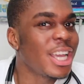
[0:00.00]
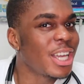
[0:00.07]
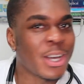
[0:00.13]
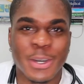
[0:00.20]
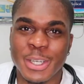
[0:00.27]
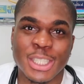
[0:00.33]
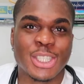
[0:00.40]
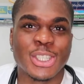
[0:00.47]

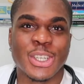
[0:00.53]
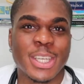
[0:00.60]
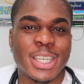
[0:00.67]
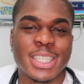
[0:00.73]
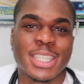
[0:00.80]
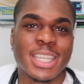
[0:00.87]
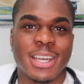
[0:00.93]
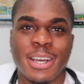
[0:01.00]
Go enjoy
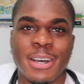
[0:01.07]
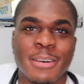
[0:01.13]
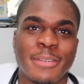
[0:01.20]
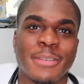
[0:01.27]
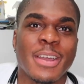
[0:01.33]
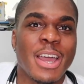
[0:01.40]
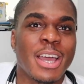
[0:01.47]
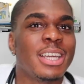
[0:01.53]
yourself,
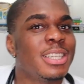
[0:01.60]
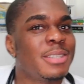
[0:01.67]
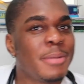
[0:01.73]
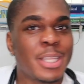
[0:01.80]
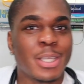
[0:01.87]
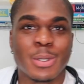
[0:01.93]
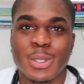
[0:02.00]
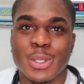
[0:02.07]
because
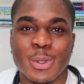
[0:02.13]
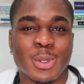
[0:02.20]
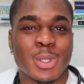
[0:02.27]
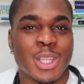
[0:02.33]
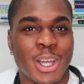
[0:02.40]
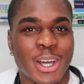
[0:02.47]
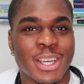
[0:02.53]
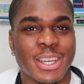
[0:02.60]
medical school is
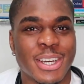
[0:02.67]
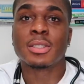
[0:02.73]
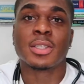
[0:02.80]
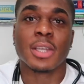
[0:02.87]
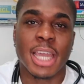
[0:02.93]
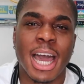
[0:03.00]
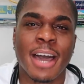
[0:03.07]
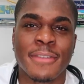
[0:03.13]
long, so
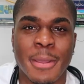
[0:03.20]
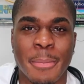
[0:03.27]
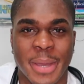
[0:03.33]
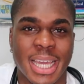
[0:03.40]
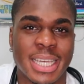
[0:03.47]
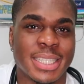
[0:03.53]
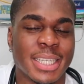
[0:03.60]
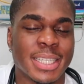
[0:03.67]
you have to
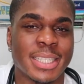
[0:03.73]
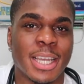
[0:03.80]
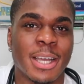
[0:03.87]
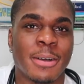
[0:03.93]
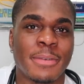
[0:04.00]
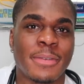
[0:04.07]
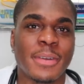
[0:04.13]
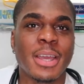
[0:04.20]
pace
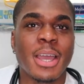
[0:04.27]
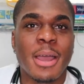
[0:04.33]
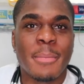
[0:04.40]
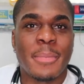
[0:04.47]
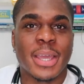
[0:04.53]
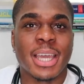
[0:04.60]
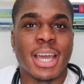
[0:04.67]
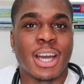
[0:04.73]
yourself.
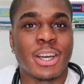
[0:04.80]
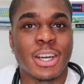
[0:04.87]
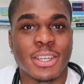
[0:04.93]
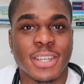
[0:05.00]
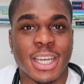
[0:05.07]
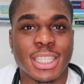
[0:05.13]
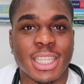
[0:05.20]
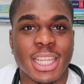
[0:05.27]
But yeah,
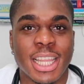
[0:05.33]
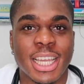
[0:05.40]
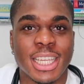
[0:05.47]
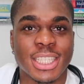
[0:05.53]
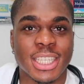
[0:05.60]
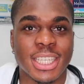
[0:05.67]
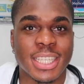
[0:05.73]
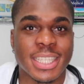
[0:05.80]

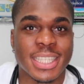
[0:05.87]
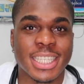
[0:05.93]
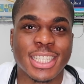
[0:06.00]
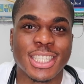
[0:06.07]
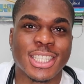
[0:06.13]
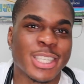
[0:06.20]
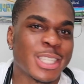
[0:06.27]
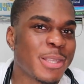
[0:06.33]
congratulations. This
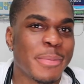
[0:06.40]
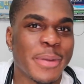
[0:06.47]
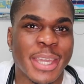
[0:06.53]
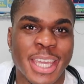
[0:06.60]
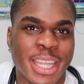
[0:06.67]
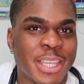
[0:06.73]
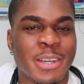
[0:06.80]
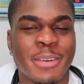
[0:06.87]
is just the
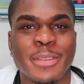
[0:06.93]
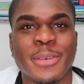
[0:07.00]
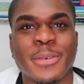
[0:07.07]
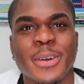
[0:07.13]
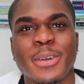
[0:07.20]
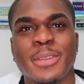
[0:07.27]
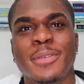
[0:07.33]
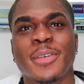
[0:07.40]
beginning of the
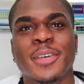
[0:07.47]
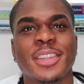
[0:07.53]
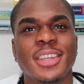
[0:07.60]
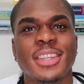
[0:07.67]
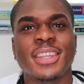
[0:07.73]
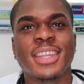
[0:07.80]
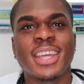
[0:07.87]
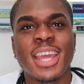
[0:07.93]
road for
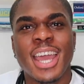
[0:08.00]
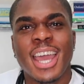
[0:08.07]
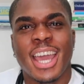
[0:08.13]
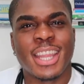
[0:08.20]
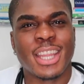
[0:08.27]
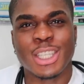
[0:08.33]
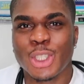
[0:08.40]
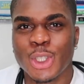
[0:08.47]
you,
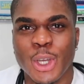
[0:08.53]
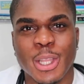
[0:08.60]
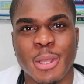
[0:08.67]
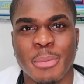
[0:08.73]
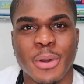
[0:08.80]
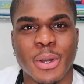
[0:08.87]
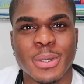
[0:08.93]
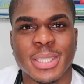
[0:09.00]
and enjoy
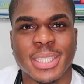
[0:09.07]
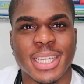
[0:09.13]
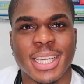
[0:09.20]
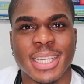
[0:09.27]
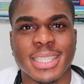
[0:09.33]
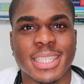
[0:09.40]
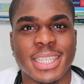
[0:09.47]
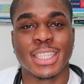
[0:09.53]
the
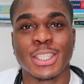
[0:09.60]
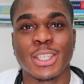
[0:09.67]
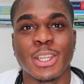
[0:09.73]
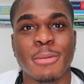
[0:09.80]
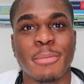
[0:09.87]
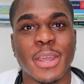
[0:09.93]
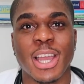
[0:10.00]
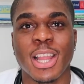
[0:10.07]
process. There's going
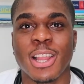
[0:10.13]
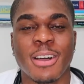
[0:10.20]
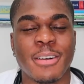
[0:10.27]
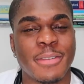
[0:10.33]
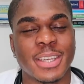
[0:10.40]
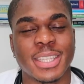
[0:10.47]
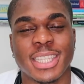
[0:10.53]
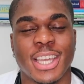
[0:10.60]
to be a lot
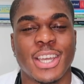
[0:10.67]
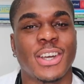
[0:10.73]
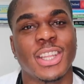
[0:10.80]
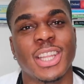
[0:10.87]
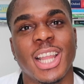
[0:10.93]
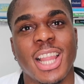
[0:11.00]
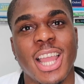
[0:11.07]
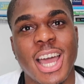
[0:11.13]
of things that you're
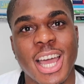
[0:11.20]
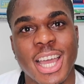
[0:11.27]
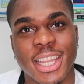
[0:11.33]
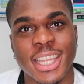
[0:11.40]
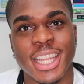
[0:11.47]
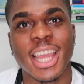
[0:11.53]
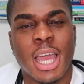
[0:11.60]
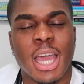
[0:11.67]
going to
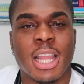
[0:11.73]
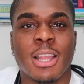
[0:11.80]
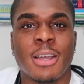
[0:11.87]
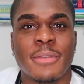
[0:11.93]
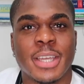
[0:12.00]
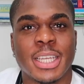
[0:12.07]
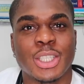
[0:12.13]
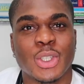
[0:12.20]
learn, a
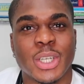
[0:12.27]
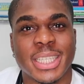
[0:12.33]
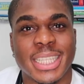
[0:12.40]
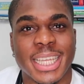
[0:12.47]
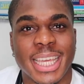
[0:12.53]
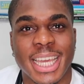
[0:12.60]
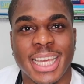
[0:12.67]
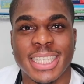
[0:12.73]
lot of
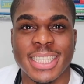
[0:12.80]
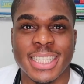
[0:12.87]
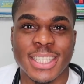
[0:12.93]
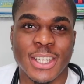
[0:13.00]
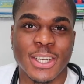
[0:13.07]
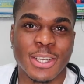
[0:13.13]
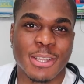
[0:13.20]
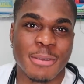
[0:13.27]
interesting cases
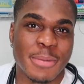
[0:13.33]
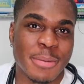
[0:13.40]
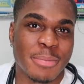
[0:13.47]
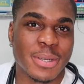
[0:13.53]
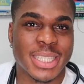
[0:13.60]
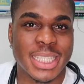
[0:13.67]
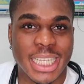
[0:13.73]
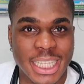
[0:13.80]
you're going to be
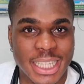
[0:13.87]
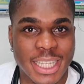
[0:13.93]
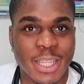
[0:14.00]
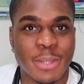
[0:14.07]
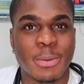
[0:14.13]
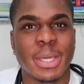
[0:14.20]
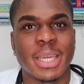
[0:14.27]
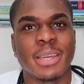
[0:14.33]

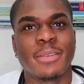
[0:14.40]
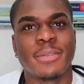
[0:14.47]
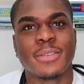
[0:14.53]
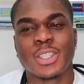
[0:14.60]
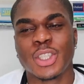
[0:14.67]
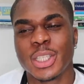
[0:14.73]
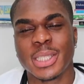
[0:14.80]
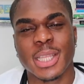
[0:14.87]
presented with.
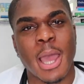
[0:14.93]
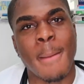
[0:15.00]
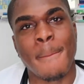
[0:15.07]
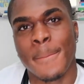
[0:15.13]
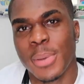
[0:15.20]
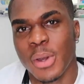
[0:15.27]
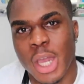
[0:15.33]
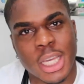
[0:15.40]
Just
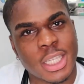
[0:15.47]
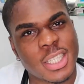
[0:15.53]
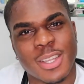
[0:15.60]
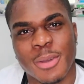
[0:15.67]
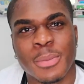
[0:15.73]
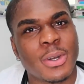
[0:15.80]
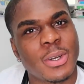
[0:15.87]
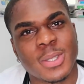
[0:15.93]
embrace
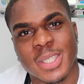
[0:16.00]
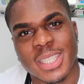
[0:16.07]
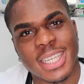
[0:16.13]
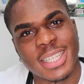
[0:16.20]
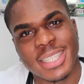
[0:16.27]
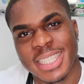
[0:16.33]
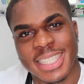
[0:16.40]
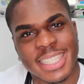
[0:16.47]
the
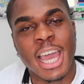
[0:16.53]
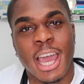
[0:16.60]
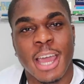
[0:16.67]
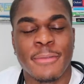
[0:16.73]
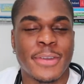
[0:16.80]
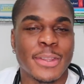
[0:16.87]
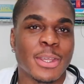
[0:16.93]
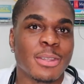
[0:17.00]
process.
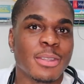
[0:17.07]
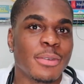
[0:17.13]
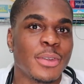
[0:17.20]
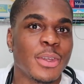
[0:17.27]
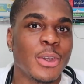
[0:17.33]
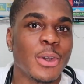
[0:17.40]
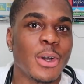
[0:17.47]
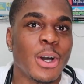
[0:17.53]
And for those of
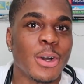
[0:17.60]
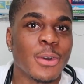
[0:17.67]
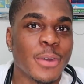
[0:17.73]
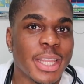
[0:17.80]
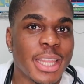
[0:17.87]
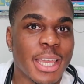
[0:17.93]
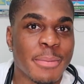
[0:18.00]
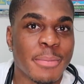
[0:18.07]
you who are
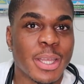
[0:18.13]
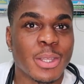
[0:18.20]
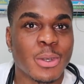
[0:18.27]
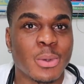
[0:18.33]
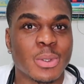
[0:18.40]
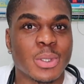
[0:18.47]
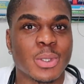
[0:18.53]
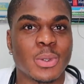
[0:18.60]
already in
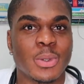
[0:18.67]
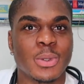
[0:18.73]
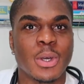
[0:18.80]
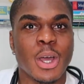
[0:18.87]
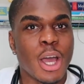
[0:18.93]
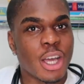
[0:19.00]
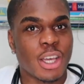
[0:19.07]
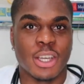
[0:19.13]
medical school,
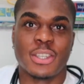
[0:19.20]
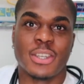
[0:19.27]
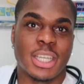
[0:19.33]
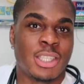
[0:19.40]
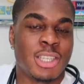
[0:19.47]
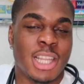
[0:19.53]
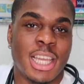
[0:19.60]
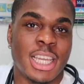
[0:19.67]

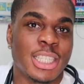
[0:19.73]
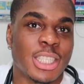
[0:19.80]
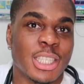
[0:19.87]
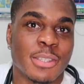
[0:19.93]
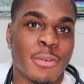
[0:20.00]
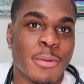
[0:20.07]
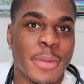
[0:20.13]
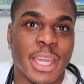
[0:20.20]

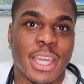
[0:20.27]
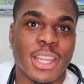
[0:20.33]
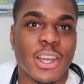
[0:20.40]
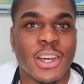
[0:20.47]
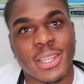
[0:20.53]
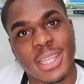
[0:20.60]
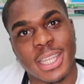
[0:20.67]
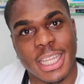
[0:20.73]
congratulations for making it
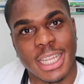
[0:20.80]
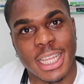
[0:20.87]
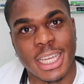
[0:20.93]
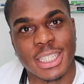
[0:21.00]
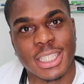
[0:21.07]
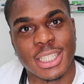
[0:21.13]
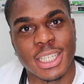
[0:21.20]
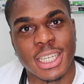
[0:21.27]
on to the
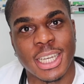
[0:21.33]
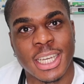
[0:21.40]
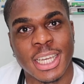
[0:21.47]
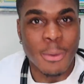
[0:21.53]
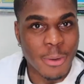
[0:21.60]
next year.